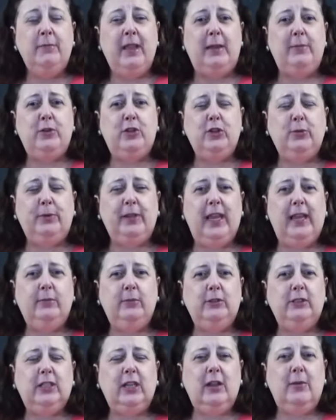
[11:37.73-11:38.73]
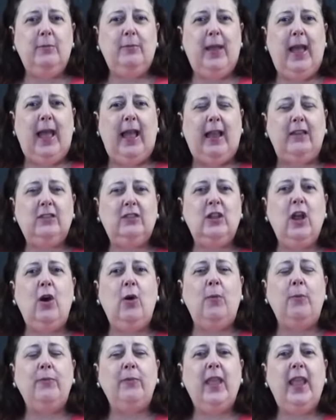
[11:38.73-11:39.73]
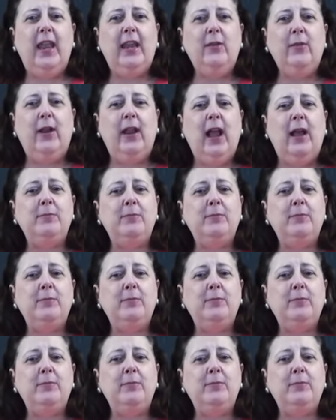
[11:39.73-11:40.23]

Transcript: Maybe she'll be able to come back. So anyway,